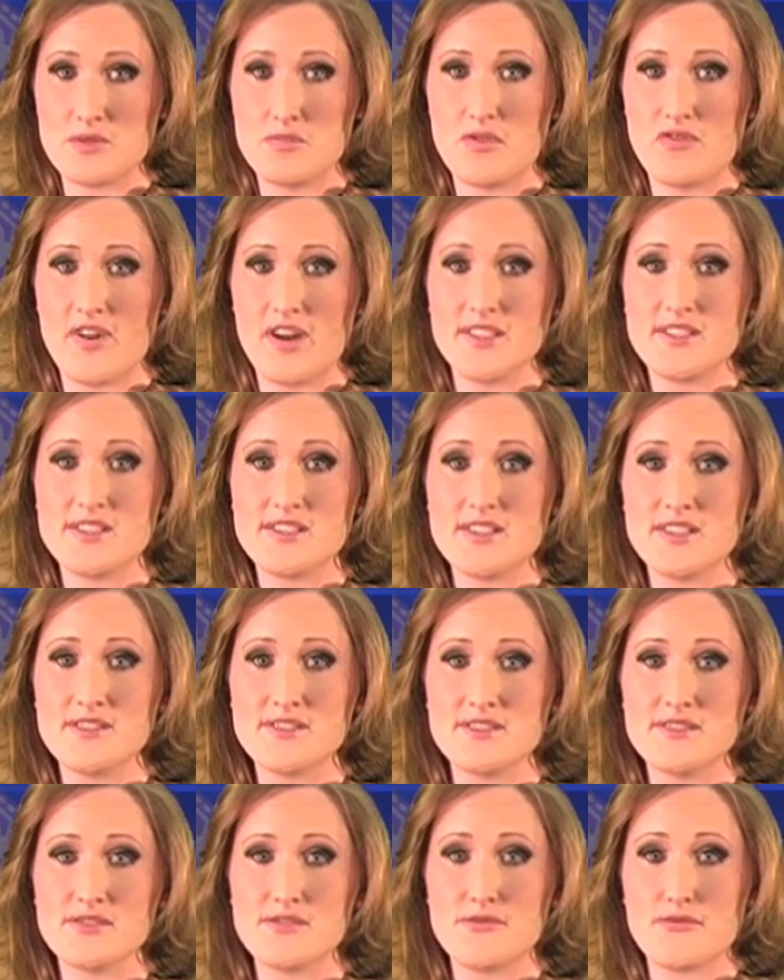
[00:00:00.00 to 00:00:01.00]
provide
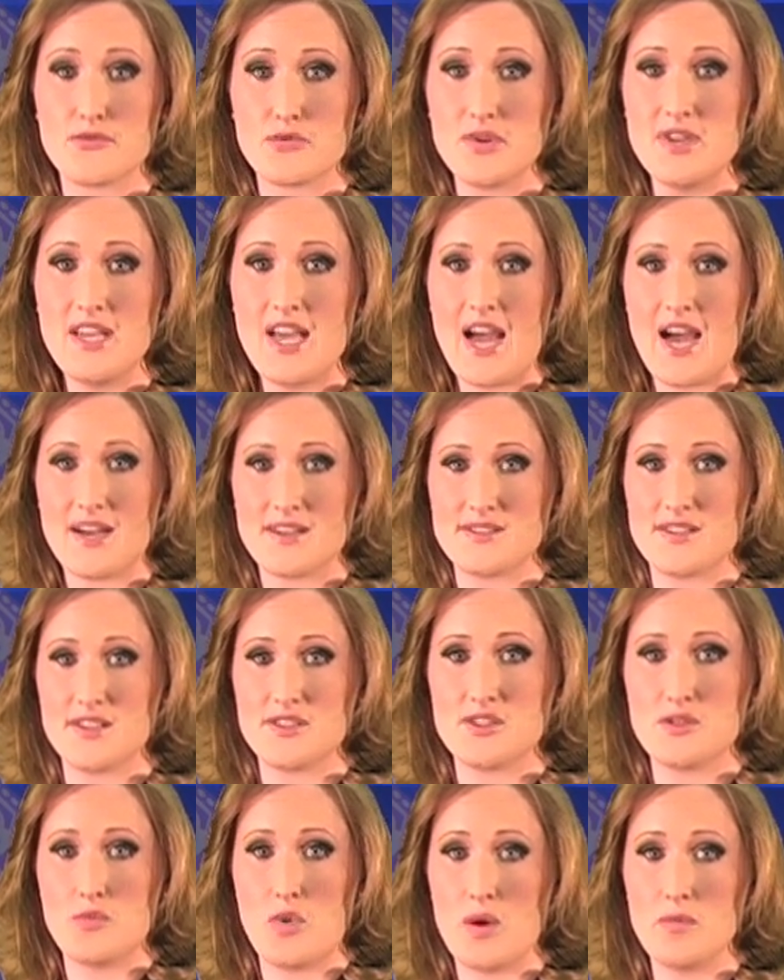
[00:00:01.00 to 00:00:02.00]
citizens free access
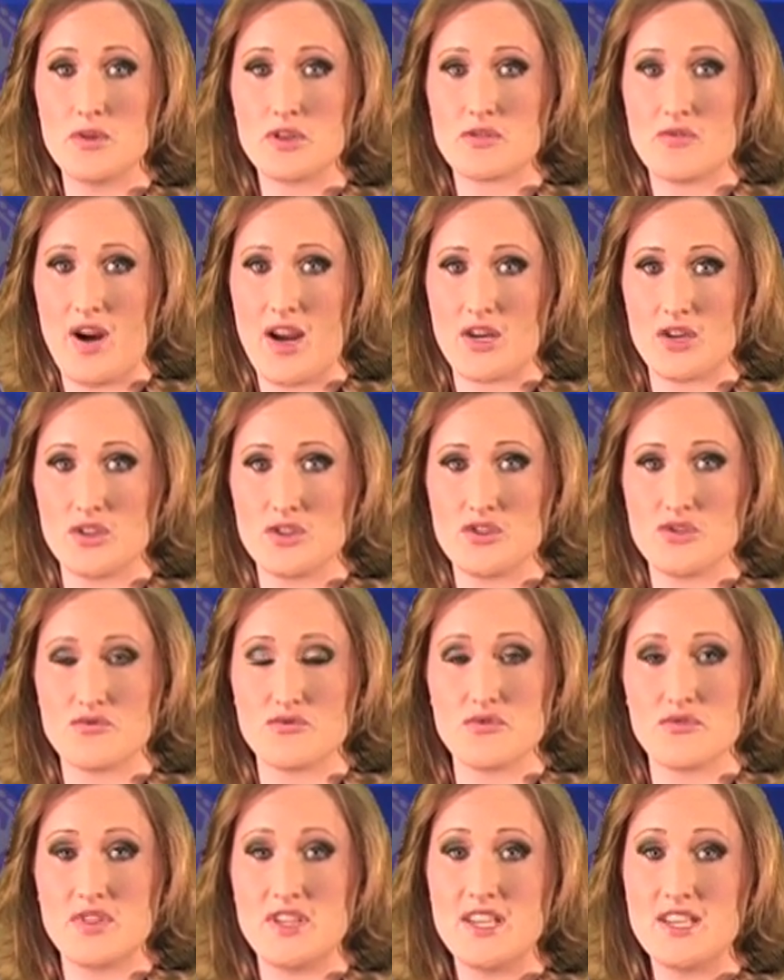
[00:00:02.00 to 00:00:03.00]
to public records
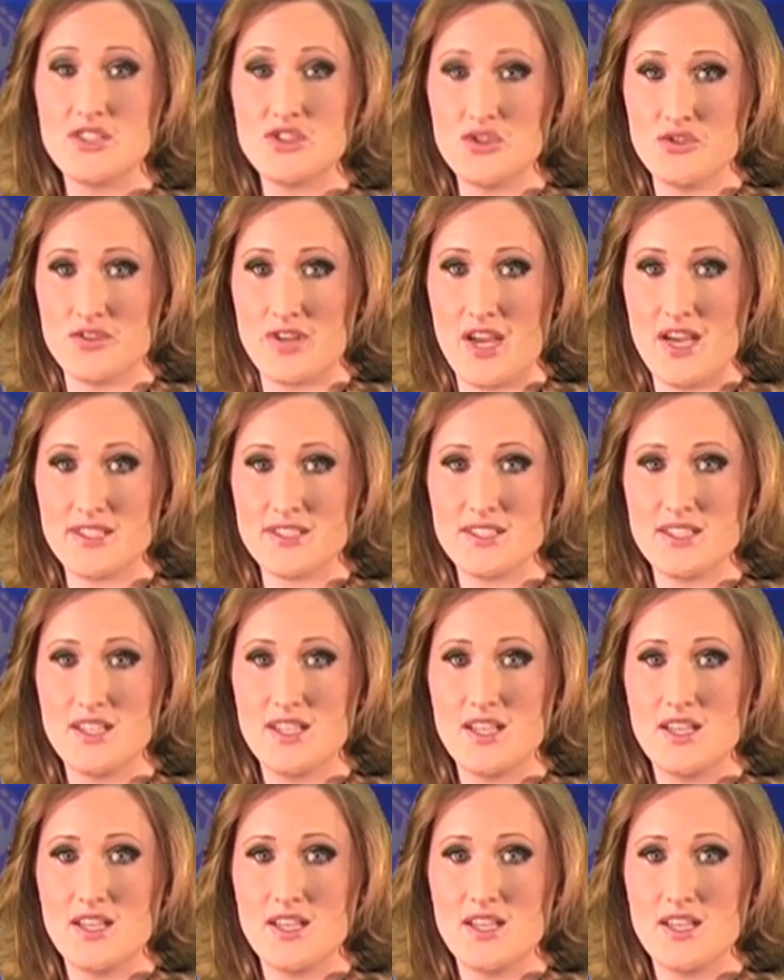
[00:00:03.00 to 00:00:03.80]
through the internet.